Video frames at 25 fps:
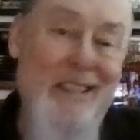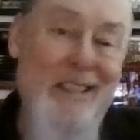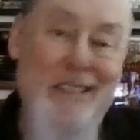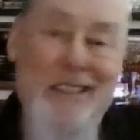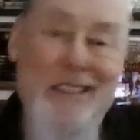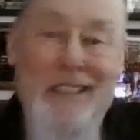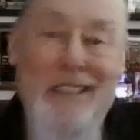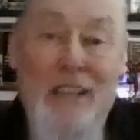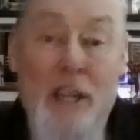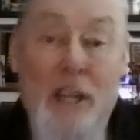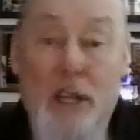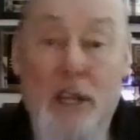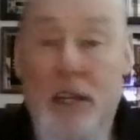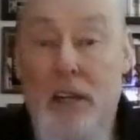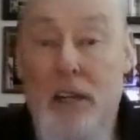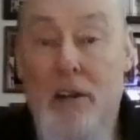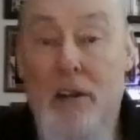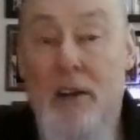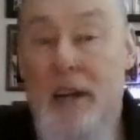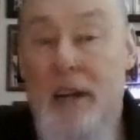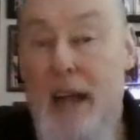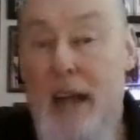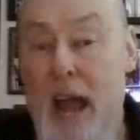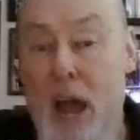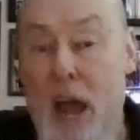Uh,
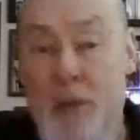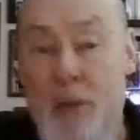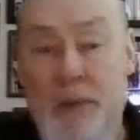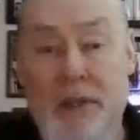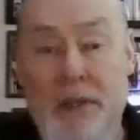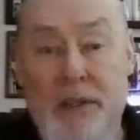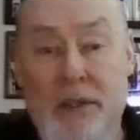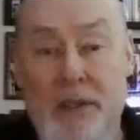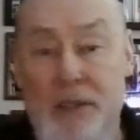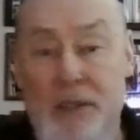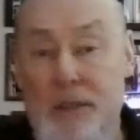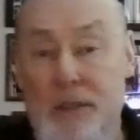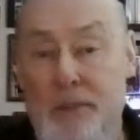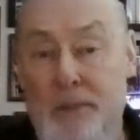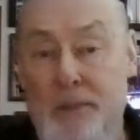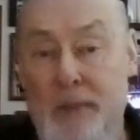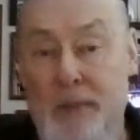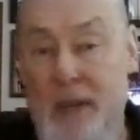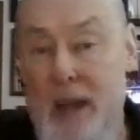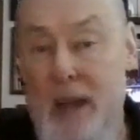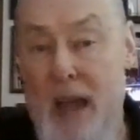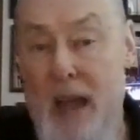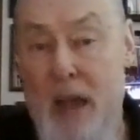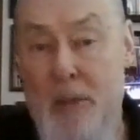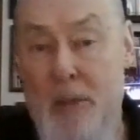you know, it
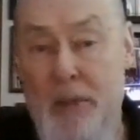happens.